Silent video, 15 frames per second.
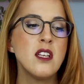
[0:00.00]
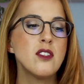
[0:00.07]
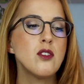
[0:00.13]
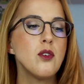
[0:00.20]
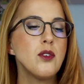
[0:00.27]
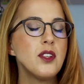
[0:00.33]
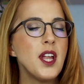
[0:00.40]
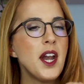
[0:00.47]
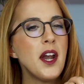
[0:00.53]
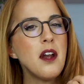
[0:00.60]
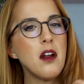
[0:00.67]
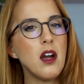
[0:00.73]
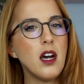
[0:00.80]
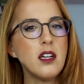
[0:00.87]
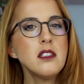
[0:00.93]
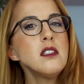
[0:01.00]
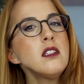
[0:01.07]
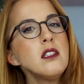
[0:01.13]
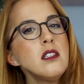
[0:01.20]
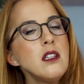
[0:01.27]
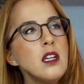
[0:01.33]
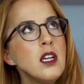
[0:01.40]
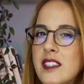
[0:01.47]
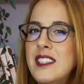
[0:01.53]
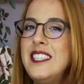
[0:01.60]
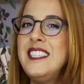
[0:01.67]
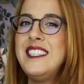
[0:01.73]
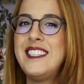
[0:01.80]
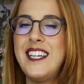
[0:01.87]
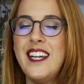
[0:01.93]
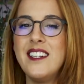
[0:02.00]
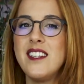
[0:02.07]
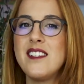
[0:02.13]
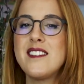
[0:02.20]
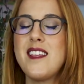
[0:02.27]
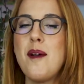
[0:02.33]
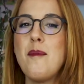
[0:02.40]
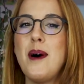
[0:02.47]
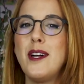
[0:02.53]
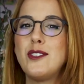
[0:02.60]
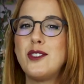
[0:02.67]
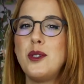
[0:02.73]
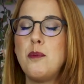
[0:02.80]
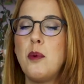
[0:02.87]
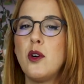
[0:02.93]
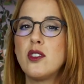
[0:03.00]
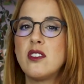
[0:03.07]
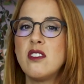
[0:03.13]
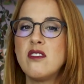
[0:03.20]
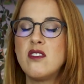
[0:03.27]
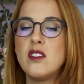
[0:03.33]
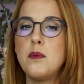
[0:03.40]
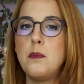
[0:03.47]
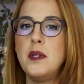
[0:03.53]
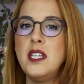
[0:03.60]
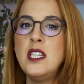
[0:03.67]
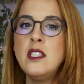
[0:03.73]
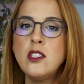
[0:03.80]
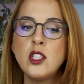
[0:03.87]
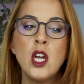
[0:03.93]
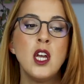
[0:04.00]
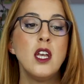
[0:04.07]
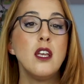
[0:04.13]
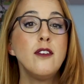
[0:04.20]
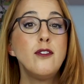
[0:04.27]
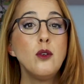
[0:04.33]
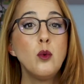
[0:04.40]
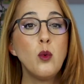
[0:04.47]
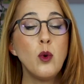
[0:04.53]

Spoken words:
So there are other details about reported speech. If you